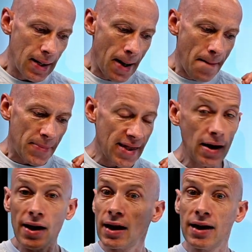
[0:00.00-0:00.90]
But then
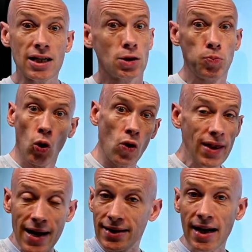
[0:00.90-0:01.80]
I can explore
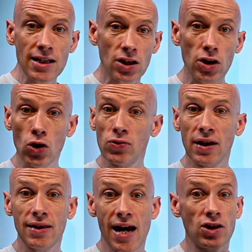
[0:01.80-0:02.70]
that data
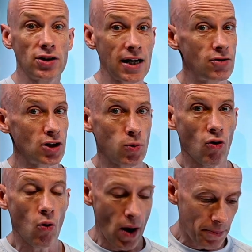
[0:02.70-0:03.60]
using the Azure Data
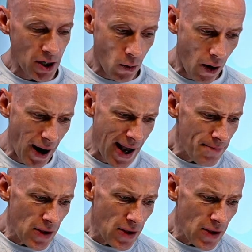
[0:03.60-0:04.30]
Explorer web UI.